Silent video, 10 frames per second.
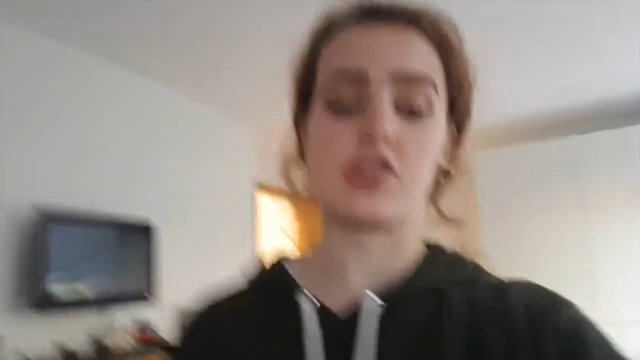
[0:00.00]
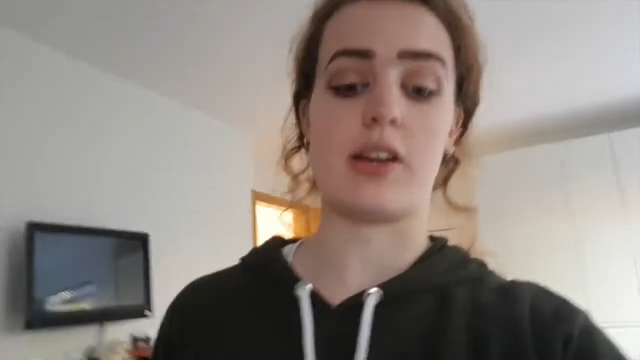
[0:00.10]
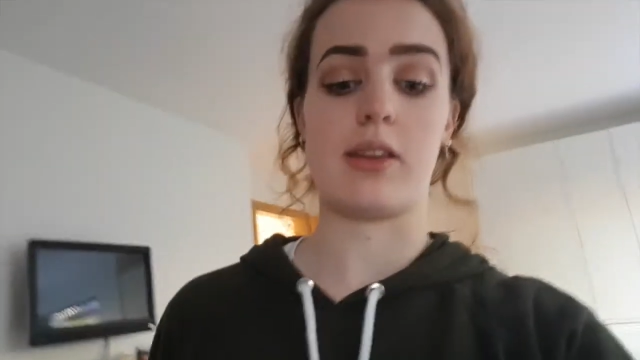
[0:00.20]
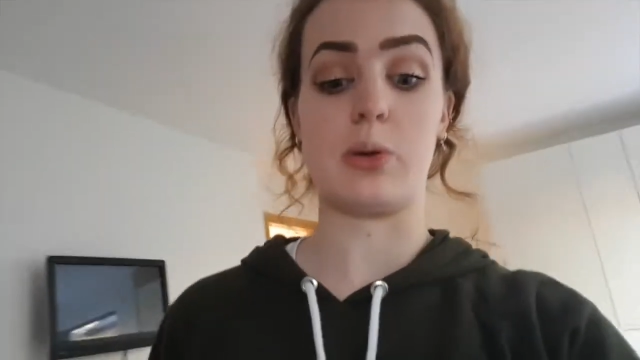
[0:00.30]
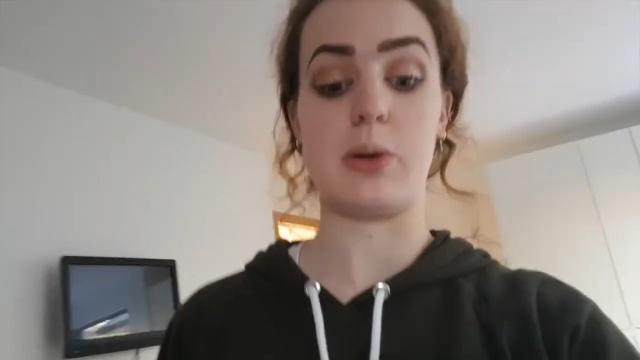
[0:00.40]
and I
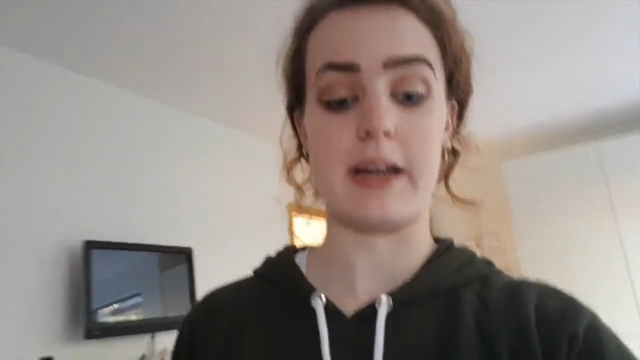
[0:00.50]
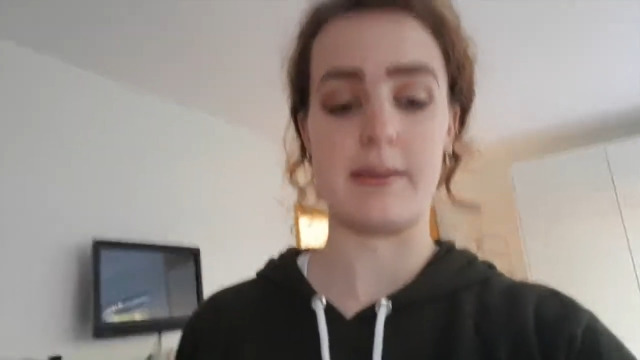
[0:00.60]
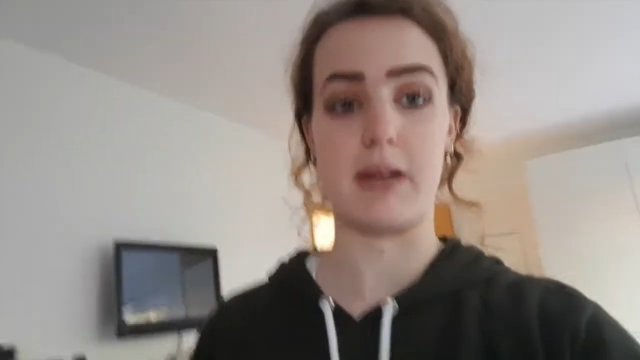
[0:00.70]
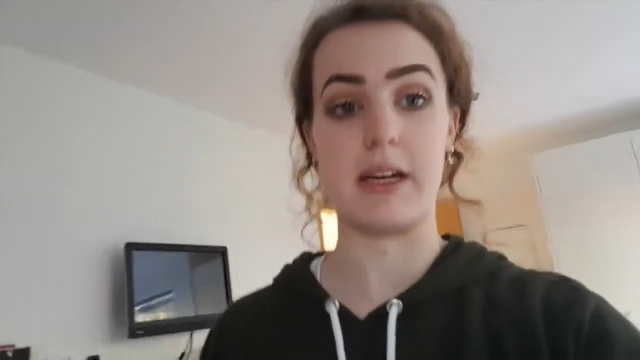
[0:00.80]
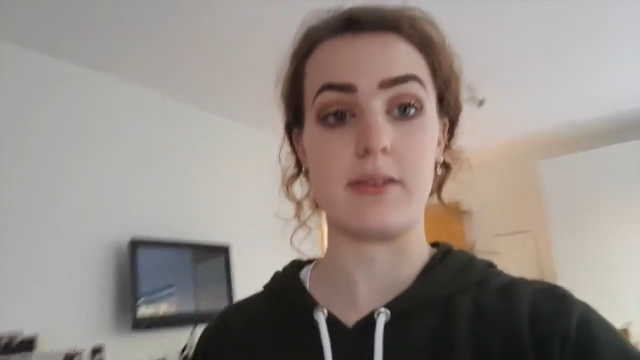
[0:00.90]
thought I
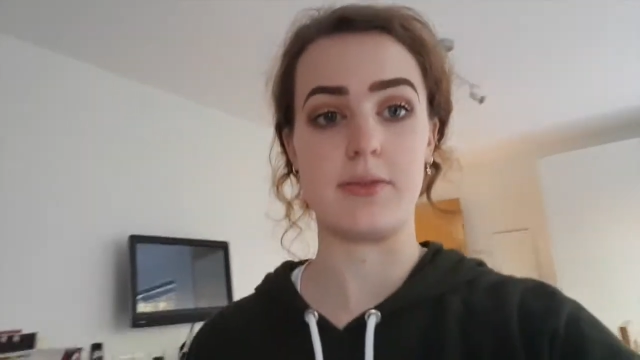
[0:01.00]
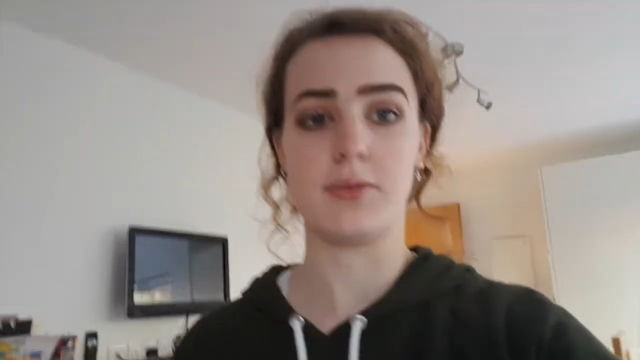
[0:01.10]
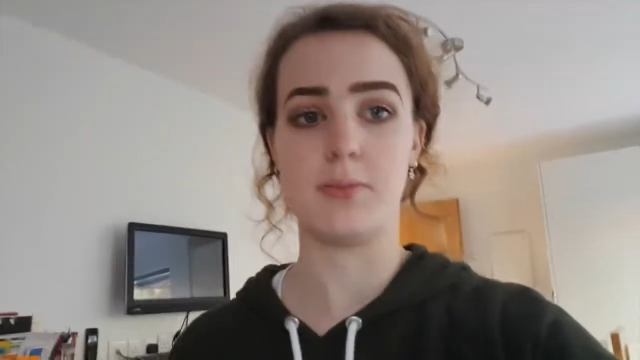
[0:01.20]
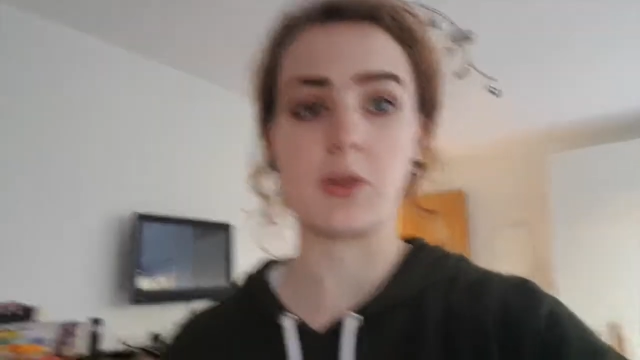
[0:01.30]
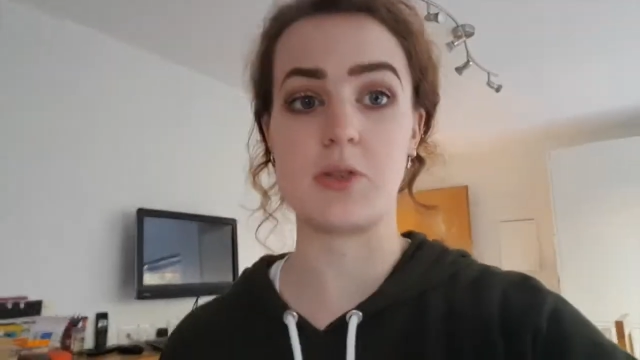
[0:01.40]
might have
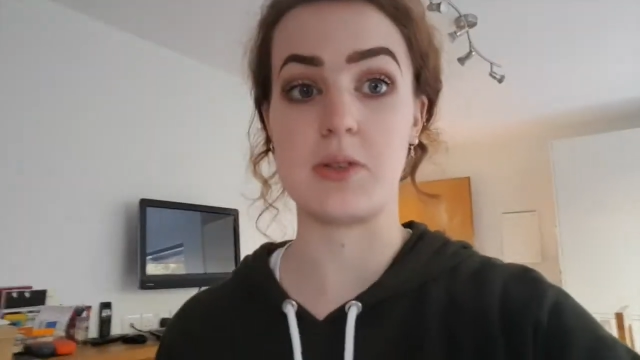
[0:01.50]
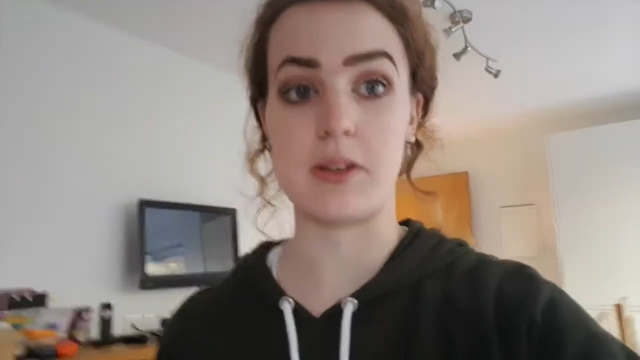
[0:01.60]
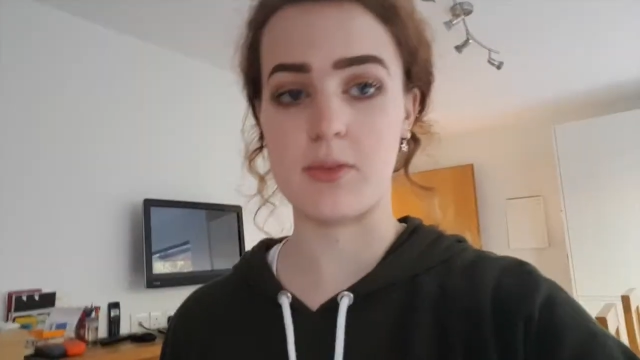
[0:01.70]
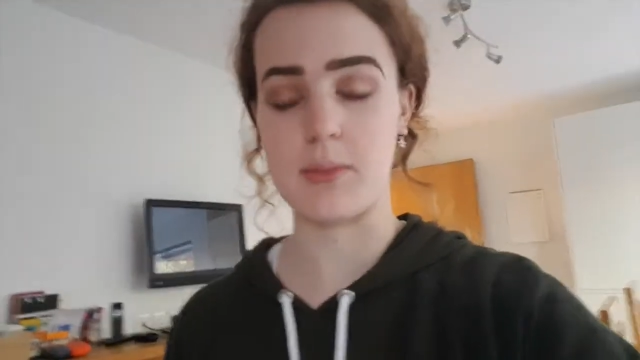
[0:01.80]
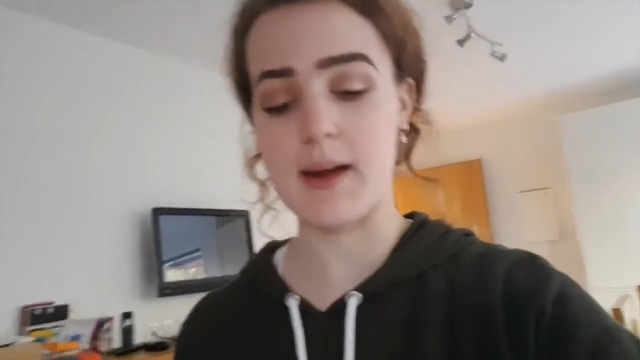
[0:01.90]
bottled
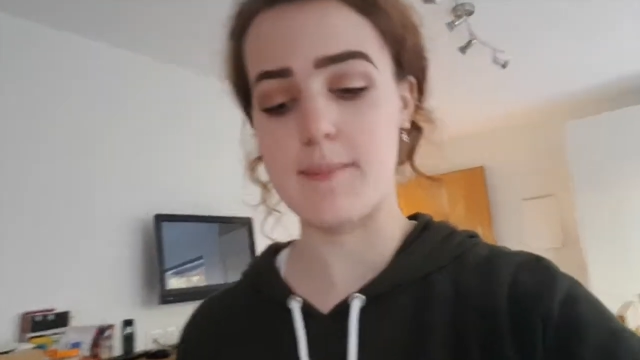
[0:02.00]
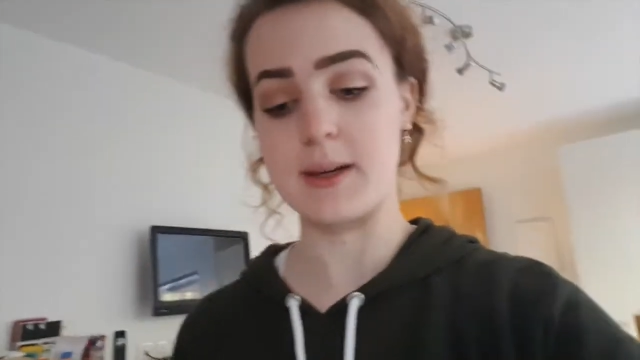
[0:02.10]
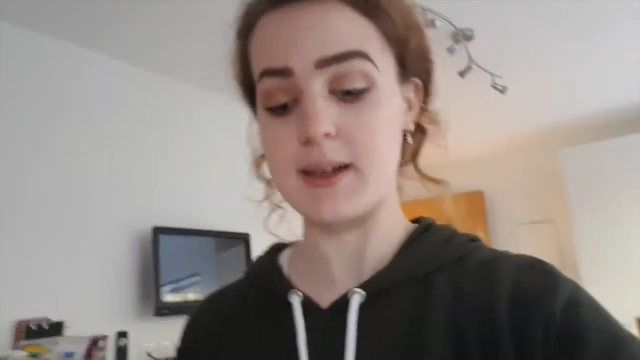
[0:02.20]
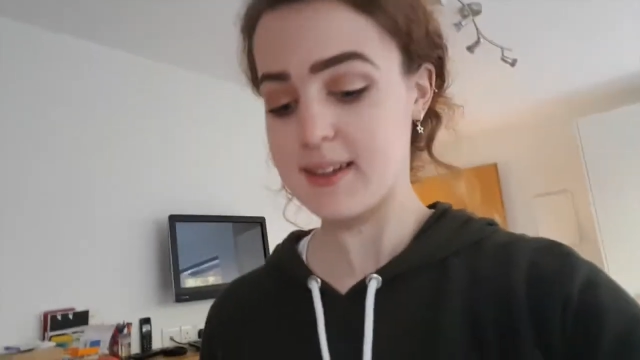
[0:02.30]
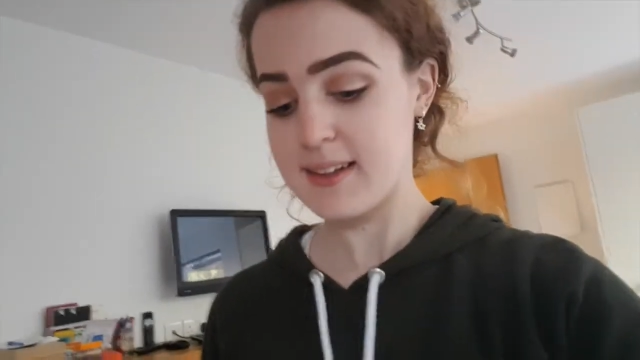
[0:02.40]
it from that,
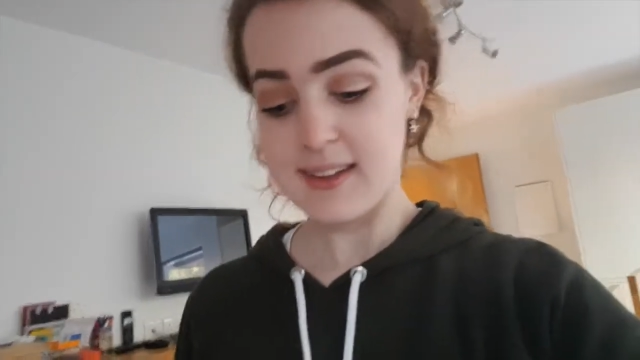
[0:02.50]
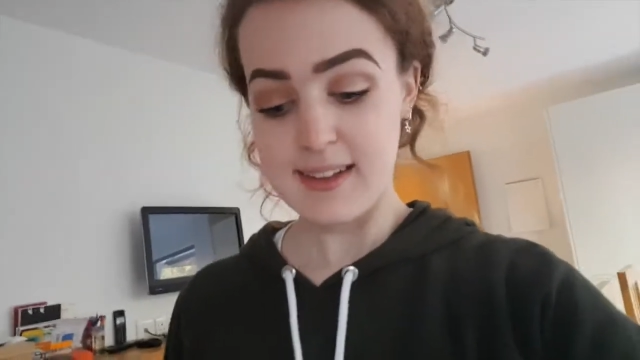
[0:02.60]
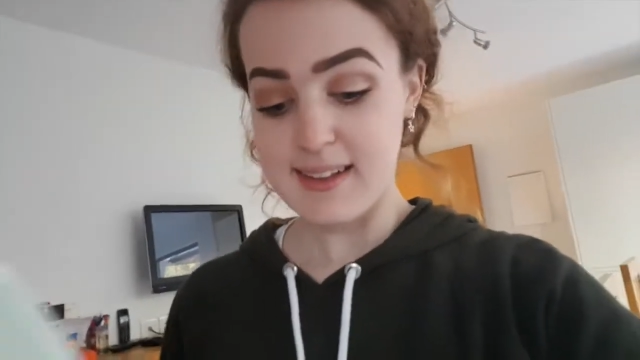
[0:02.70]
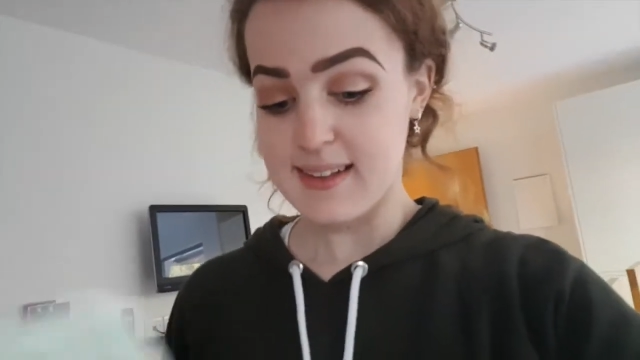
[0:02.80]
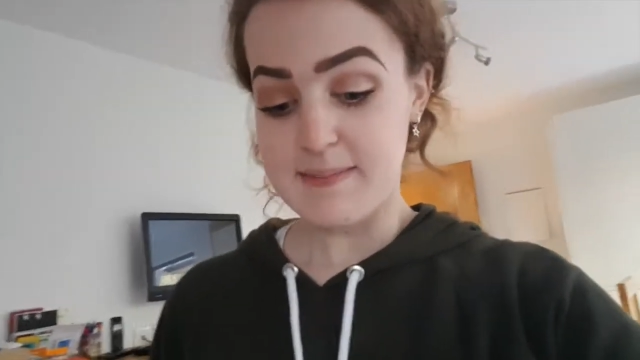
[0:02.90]
but
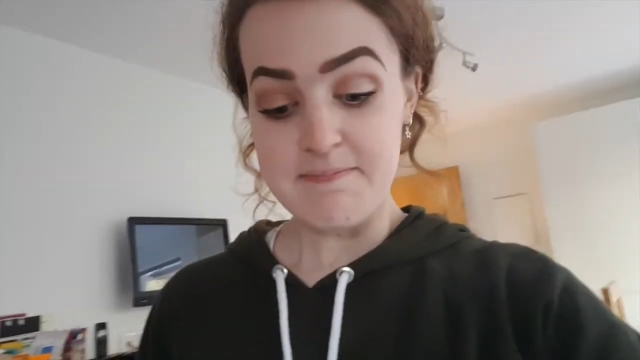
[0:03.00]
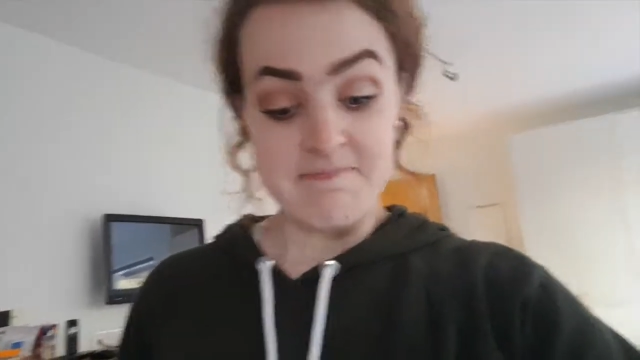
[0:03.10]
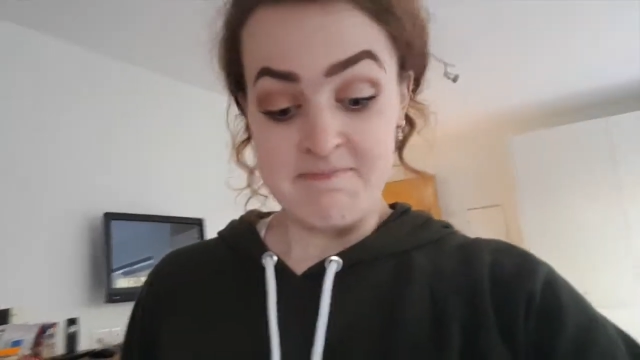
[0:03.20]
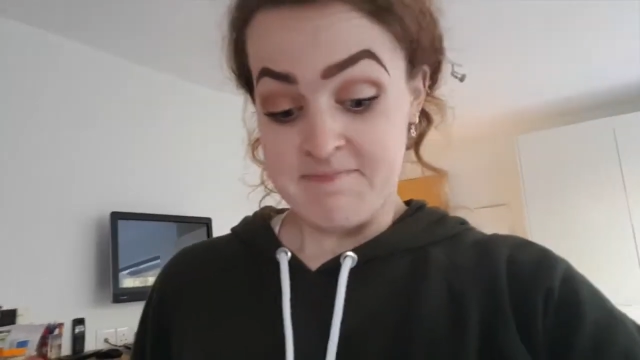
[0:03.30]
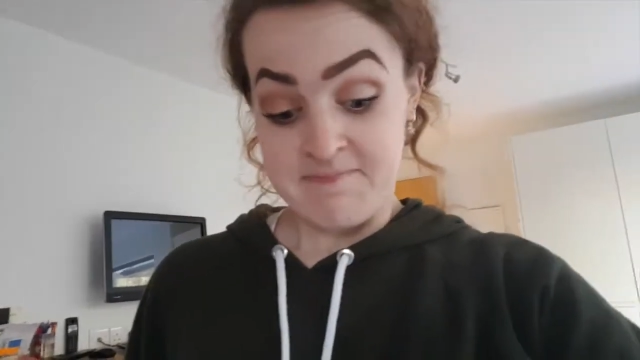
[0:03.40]

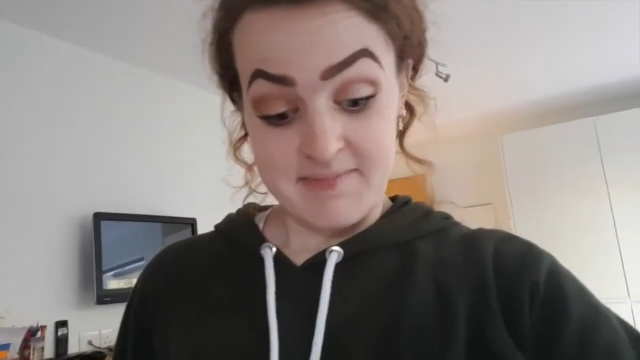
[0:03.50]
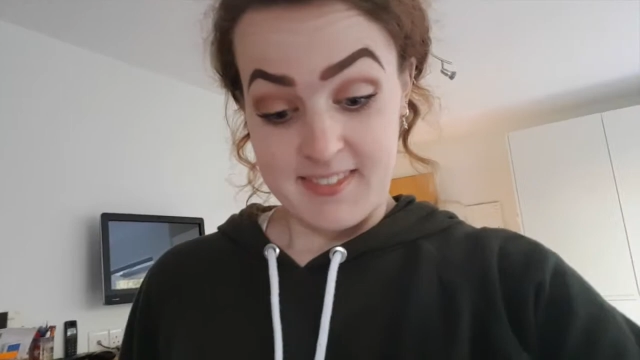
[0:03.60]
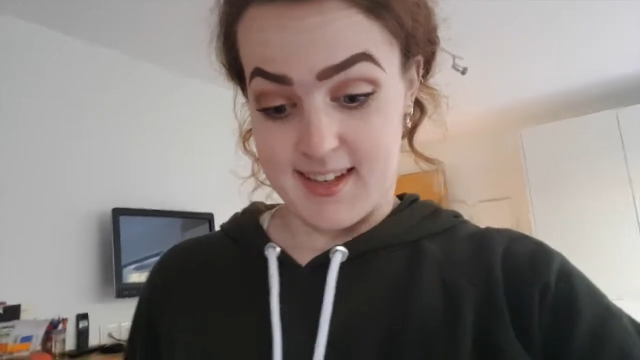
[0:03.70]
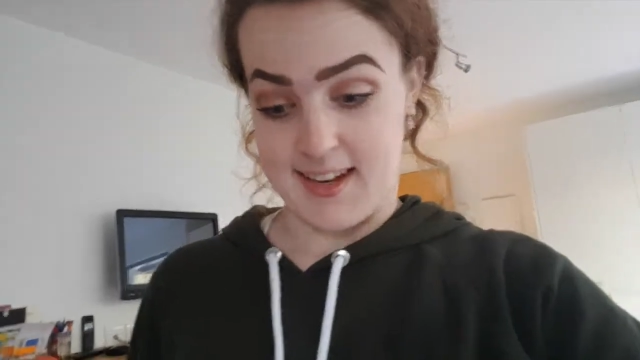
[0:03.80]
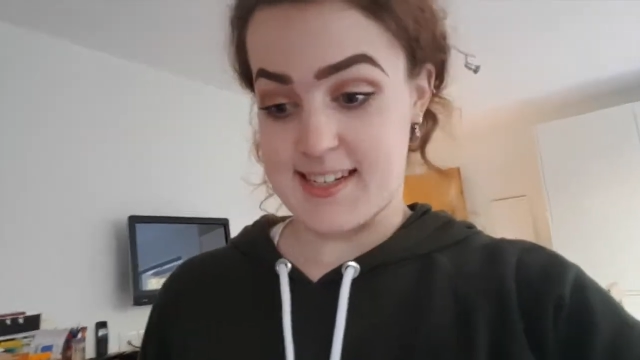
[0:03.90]

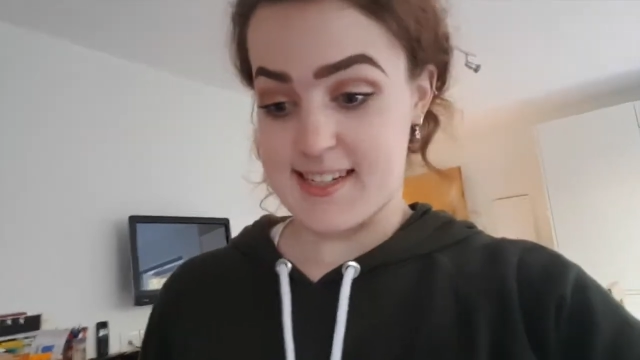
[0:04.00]
I did